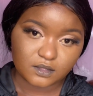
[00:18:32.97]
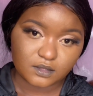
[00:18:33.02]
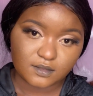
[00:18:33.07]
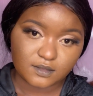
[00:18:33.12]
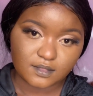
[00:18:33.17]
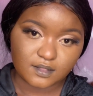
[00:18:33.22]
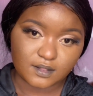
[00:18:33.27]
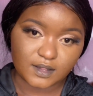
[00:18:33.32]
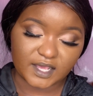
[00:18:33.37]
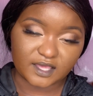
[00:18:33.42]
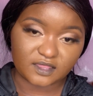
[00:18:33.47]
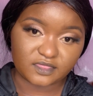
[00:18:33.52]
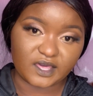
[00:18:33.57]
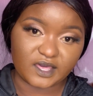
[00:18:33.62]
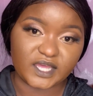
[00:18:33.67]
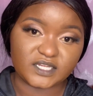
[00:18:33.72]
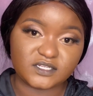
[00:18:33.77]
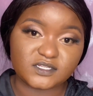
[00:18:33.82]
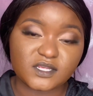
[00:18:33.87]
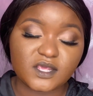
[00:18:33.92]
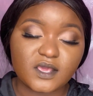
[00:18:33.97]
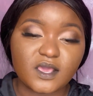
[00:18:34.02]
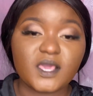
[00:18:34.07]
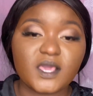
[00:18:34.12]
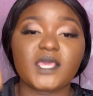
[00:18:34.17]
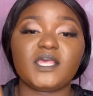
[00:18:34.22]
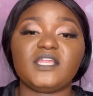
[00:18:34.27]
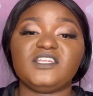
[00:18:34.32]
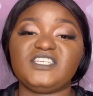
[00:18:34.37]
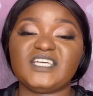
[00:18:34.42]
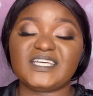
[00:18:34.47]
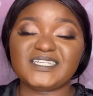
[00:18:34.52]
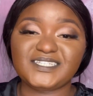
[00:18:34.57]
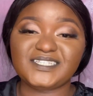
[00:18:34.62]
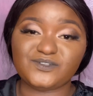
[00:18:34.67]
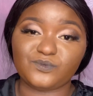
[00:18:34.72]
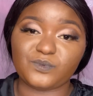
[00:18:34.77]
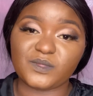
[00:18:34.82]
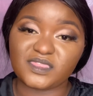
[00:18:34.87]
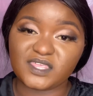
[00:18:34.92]
like that, just
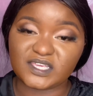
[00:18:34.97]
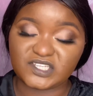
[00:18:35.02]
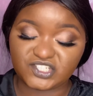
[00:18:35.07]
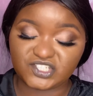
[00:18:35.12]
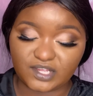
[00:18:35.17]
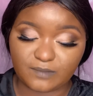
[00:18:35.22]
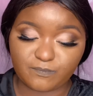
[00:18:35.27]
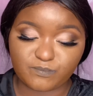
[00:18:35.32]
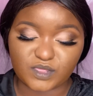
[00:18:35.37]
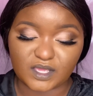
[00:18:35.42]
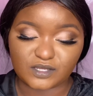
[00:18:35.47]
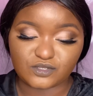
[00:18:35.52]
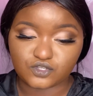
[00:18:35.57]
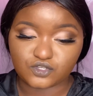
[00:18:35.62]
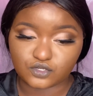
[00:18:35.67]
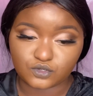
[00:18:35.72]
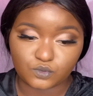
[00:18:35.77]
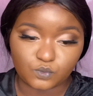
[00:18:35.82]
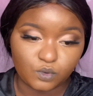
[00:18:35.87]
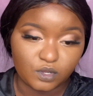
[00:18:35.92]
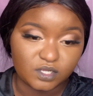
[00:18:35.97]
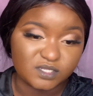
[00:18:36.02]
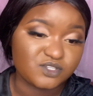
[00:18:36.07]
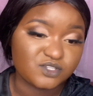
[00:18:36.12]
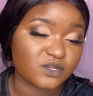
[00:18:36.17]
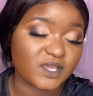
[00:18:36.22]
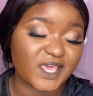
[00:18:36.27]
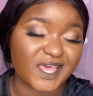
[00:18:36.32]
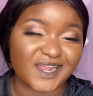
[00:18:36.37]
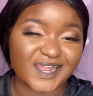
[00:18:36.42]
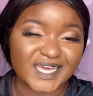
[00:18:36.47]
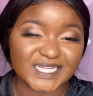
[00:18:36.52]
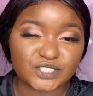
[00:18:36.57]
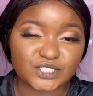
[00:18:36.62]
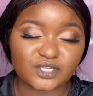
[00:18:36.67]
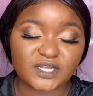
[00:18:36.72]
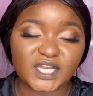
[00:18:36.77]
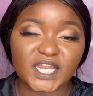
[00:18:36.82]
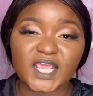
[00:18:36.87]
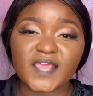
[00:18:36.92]
with the shape that you want. You can
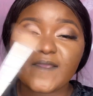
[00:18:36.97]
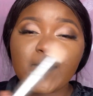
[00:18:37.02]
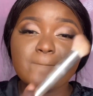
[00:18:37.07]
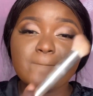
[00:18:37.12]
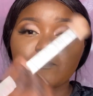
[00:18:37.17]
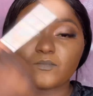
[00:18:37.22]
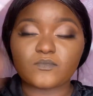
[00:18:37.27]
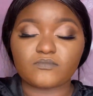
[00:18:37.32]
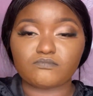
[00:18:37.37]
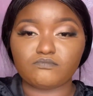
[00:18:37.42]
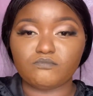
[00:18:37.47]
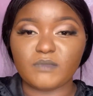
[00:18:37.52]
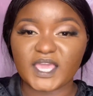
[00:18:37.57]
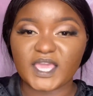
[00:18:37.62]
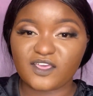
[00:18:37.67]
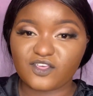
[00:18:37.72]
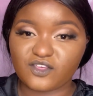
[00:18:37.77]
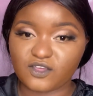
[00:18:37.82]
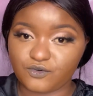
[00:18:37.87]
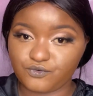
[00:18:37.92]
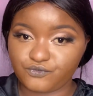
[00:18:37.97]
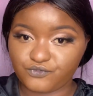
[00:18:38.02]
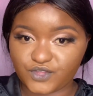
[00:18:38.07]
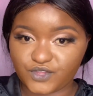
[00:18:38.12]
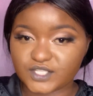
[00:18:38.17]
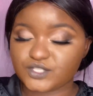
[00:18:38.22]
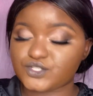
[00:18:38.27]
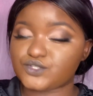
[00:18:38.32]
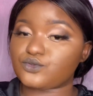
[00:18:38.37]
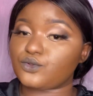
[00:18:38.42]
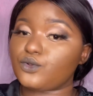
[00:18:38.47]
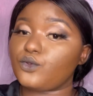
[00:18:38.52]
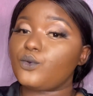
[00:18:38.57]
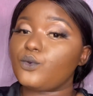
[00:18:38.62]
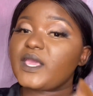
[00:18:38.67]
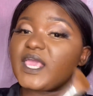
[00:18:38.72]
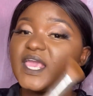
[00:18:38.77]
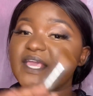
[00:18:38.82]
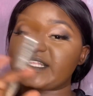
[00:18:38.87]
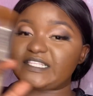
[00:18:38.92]
actually make your face to look
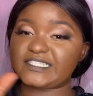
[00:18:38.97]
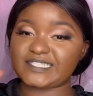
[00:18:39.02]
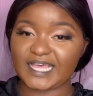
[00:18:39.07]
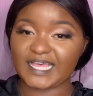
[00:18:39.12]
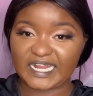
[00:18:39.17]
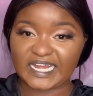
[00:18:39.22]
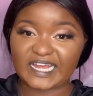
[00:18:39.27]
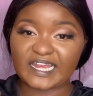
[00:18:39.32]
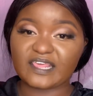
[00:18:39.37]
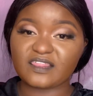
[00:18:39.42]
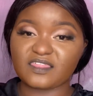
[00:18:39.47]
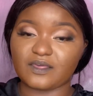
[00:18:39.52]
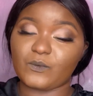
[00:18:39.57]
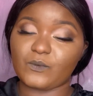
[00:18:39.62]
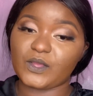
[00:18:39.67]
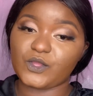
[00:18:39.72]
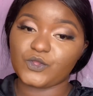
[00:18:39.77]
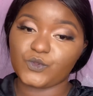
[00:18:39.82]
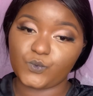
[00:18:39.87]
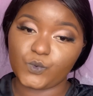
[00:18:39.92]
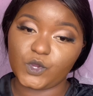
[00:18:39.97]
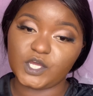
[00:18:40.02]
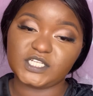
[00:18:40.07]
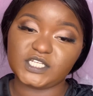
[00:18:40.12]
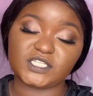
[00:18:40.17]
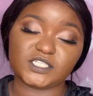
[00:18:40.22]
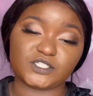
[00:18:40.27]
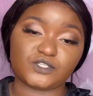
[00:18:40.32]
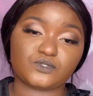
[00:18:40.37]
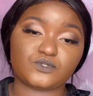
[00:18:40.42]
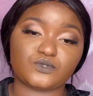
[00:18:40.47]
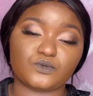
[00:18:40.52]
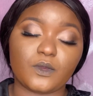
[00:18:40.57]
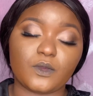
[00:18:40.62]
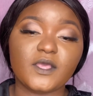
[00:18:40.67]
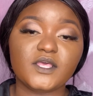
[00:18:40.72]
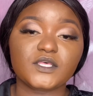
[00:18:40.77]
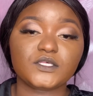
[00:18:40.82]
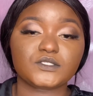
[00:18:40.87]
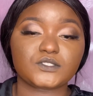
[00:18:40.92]
exactly the way you want it to.
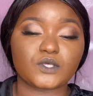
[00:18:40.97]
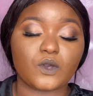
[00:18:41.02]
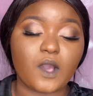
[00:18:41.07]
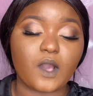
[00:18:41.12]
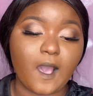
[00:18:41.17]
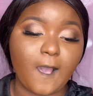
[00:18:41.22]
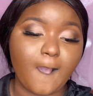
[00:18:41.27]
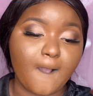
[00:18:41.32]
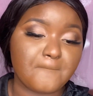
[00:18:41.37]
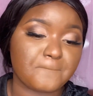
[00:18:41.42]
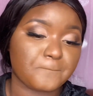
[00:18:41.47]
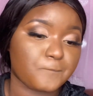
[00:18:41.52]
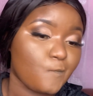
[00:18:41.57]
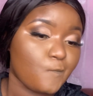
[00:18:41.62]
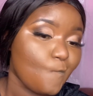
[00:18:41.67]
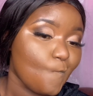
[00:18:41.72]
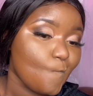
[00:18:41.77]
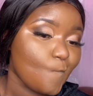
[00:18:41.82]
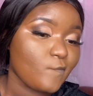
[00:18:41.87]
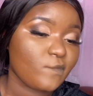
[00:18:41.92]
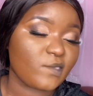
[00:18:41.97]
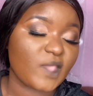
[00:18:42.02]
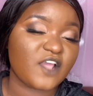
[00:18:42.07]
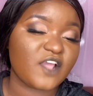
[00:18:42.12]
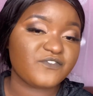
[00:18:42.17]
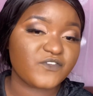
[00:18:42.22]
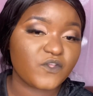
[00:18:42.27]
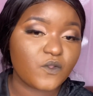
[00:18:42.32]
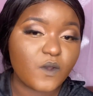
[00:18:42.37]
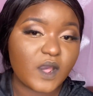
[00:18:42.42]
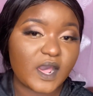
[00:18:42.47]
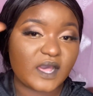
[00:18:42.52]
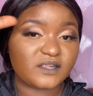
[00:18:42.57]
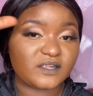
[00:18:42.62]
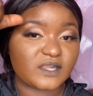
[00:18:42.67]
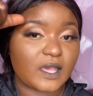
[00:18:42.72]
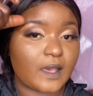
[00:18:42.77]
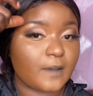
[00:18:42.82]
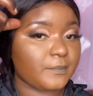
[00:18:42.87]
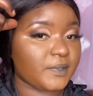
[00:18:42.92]
So if you are
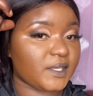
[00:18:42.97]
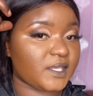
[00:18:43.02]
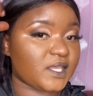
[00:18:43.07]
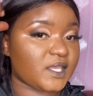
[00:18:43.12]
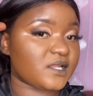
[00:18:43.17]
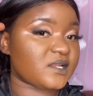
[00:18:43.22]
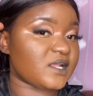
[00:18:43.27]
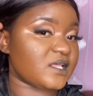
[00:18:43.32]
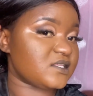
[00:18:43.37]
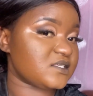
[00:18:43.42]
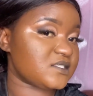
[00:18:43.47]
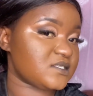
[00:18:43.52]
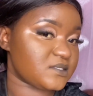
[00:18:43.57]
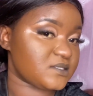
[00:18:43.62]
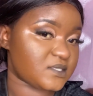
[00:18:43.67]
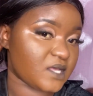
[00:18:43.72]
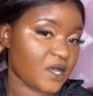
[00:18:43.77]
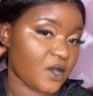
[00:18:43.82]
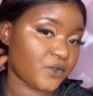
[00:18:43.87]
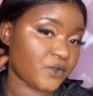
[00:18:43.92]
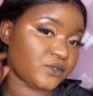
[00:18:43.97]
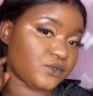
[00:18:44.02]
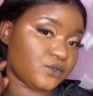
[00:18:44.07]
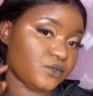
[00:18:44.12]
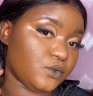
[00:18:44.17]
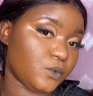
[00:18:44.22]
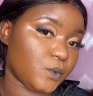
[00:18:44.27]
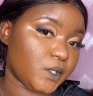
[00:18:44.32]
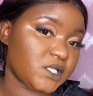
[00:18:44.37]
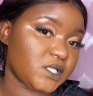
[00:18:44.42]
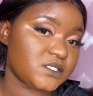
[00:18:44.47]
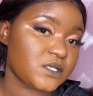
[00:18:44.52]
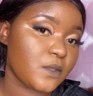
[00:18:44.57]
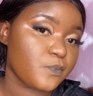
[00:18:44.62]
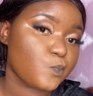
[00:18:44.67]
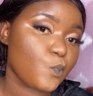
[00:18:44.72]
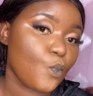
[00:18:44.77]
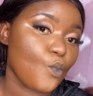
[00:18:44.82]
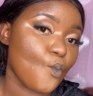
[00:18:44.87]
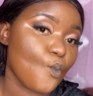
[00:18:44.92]
a beginner, this is how you do it.
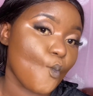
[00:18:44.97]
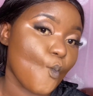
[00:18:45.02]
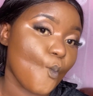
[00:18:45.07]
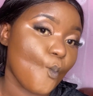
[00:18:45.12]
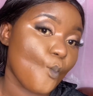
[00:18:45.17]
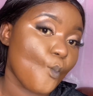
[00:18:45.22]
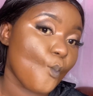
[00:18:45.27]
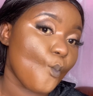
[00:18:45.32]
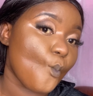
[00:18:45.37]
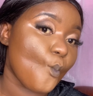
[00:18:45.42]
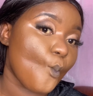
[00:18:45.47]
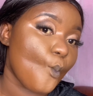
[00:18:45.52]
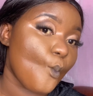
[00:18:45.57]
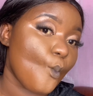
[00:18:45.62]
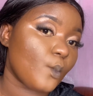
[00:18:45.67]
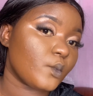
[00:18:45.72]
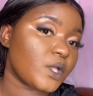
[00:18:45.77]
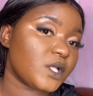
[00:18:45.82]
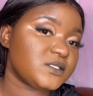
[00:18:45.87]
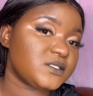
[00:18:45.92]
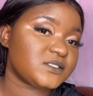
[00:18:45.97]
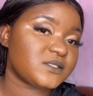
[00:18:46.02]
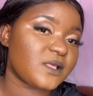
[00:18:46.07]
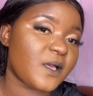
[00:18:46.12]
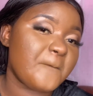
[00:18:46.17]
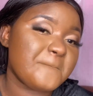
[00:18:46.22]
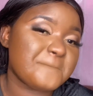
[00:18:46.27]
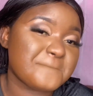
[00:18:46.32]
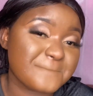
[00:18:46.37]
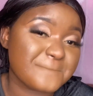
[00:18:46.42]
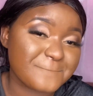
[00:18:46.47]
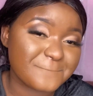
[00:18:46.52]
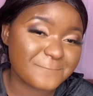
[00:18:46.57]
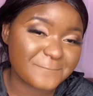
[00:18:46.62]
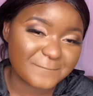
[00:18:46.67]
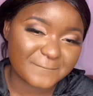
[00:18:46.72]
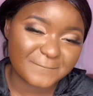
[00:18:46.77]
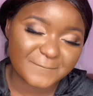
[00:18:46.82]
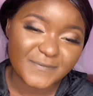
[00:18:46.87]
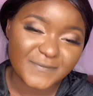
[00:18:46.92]

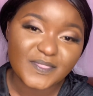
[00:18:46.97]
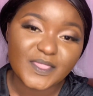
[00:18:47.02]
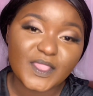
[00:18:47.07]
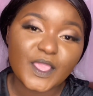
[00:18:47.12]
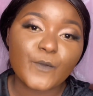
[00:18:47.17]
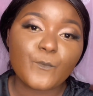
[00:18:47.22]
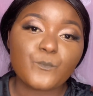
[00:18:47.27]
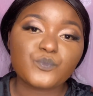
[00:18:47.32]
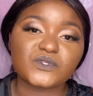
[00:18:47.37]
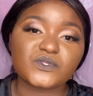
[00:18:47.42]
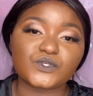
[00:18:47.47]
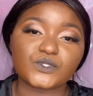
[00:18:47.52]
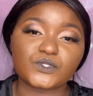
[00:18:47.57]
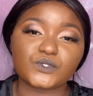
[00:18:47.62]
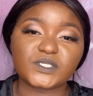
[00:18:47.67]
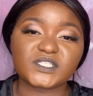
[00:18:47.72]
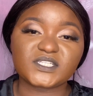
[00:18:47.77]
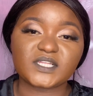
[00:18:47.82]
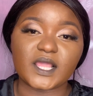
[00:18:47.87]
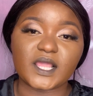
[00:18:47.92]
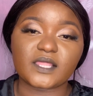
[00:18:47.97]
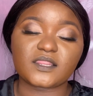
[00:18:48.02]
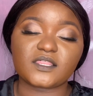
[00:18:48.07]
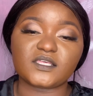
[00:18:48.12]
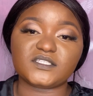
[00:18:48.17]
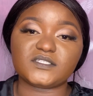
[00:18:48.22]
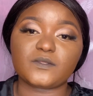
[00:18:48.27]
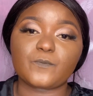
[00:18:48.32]
So you do it like this,